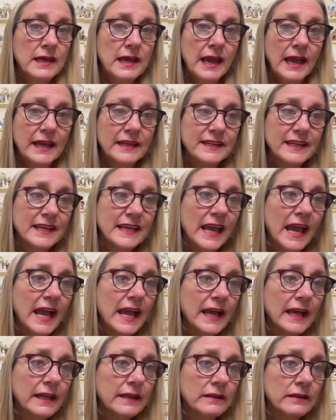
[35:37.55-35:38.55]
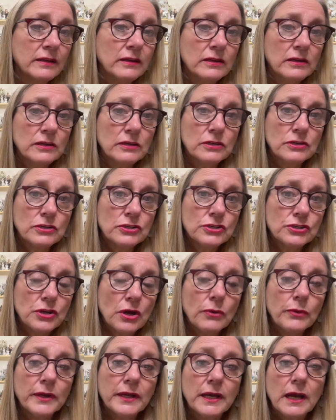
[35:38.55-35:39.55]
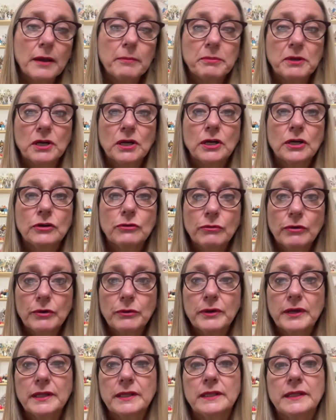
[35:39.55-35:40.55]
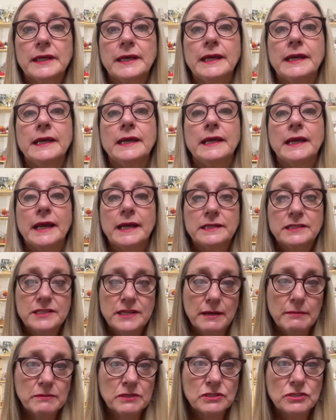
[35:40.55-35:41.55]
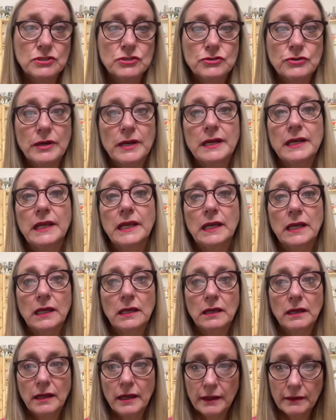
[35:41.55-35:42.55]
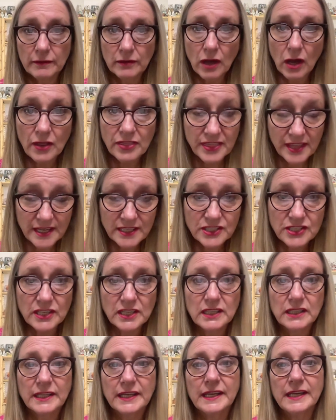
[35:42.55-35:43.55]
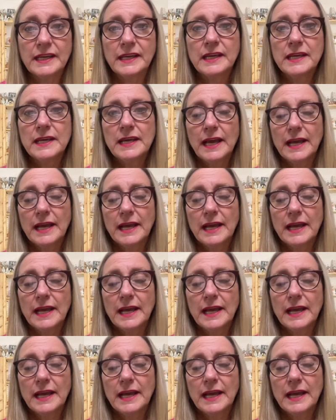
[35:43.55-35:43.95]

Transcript: And again, showing up congruently and demonstrating and authentically